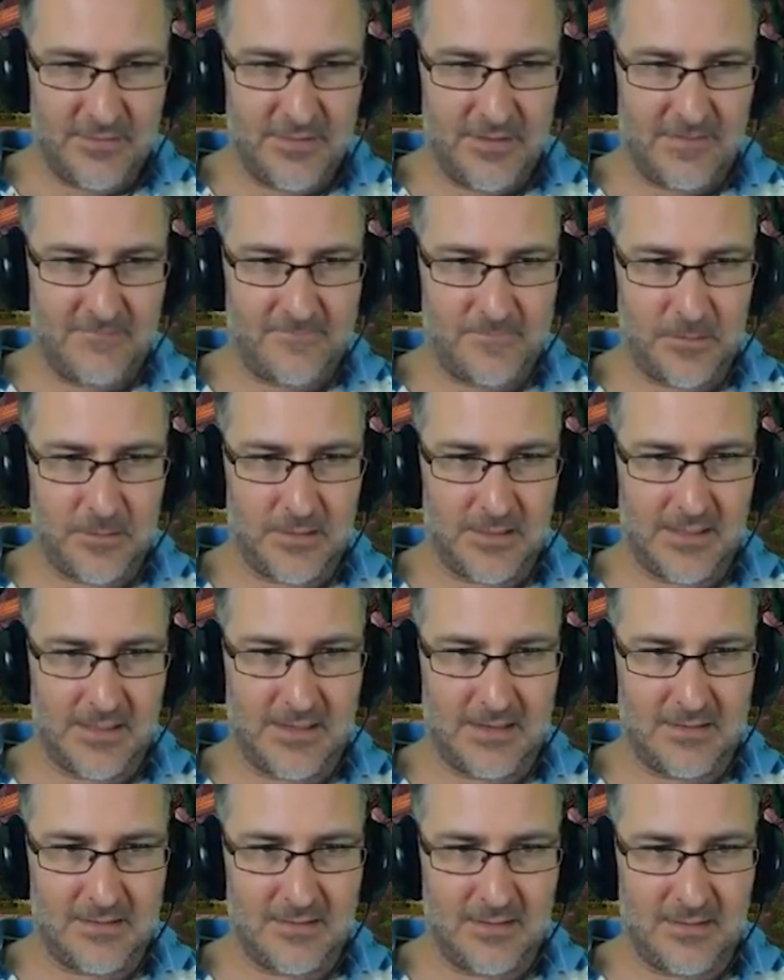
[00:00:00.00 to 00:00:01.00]
you have
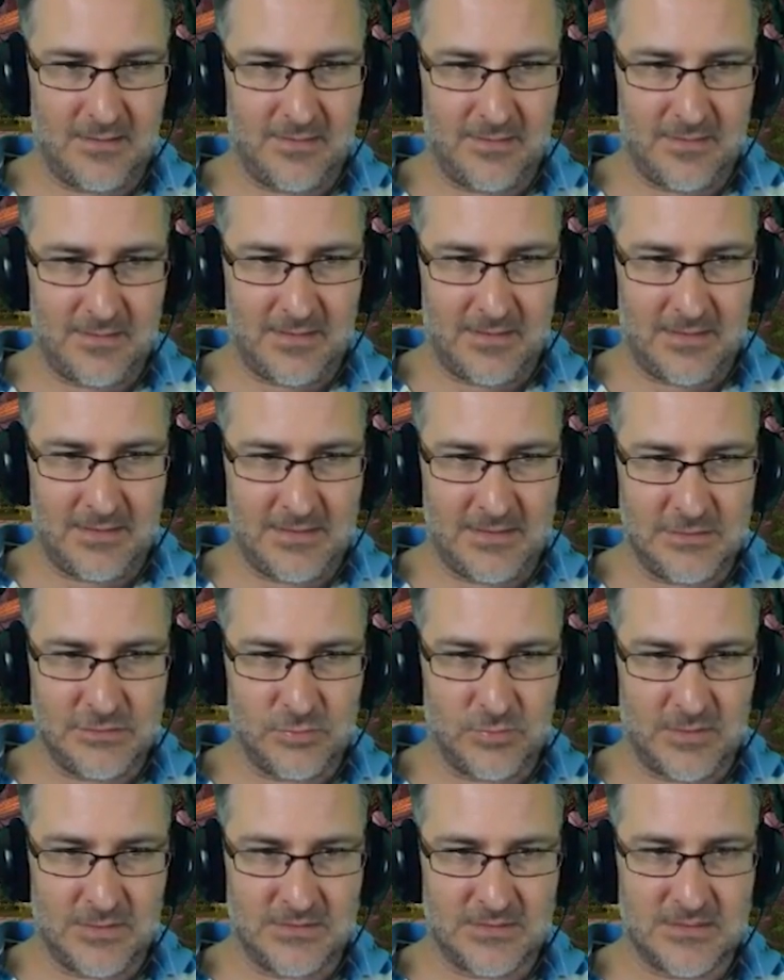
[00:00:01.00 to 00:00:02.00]
plate, and the,
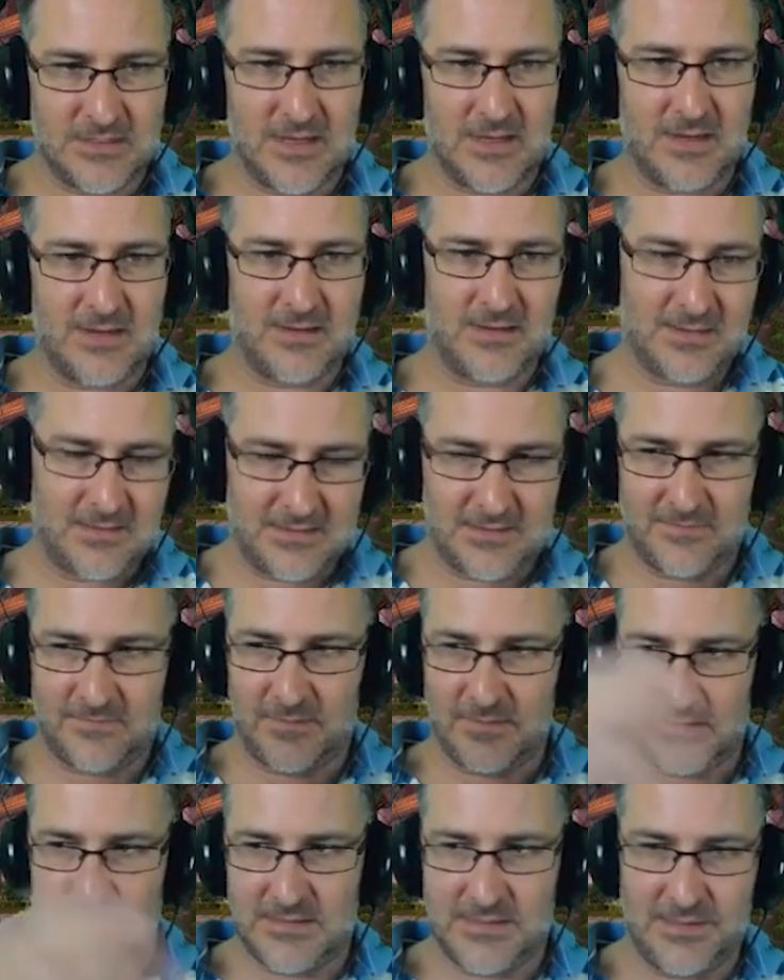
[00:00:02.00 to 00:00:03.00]
each one's got like
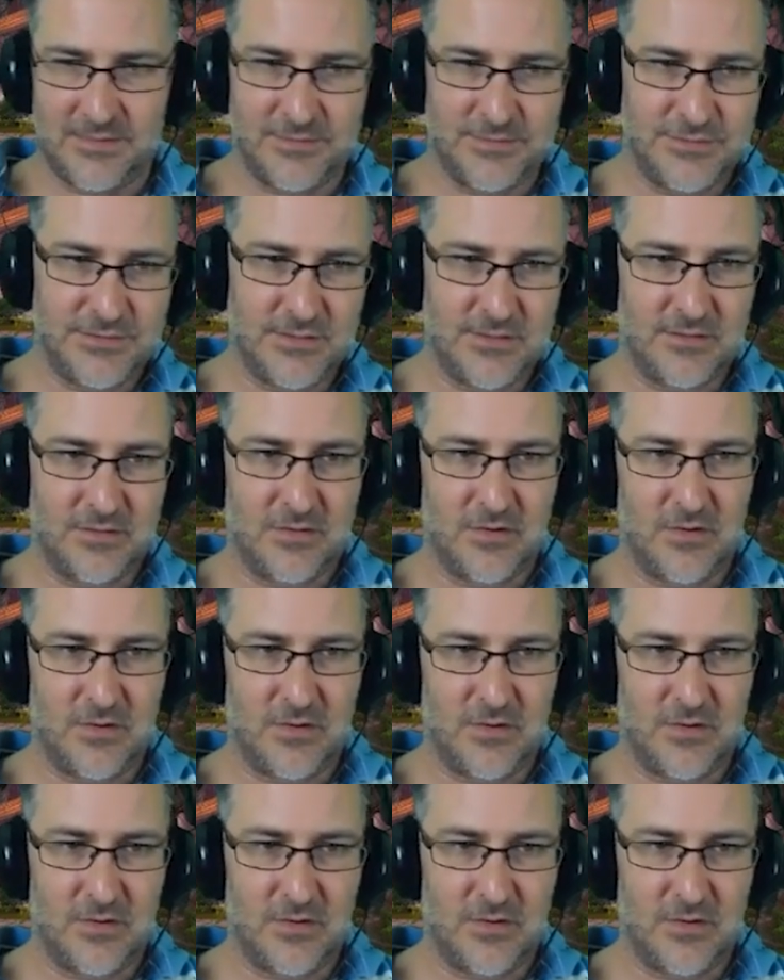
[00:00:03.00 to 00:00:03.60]
different tiers you can